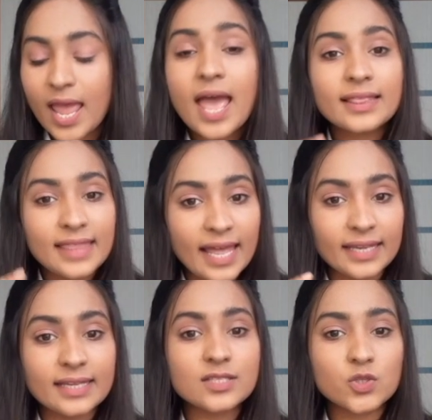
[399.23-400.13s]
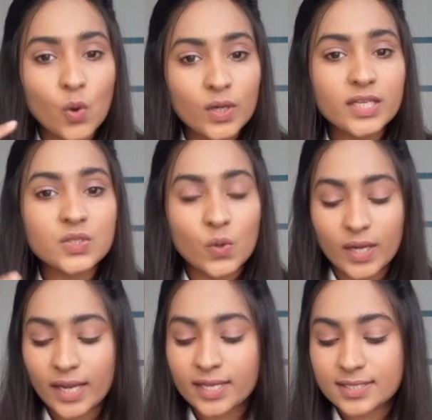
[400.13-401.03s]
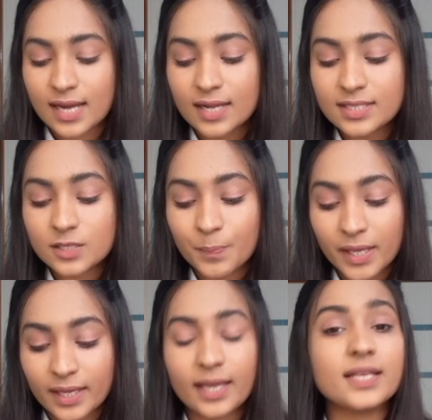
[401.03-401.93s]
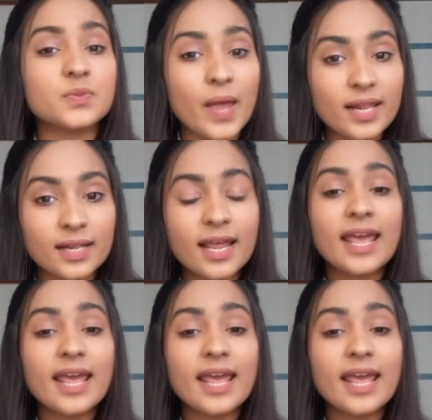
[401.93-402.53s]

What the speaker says: Then slowly he starts speaking as well.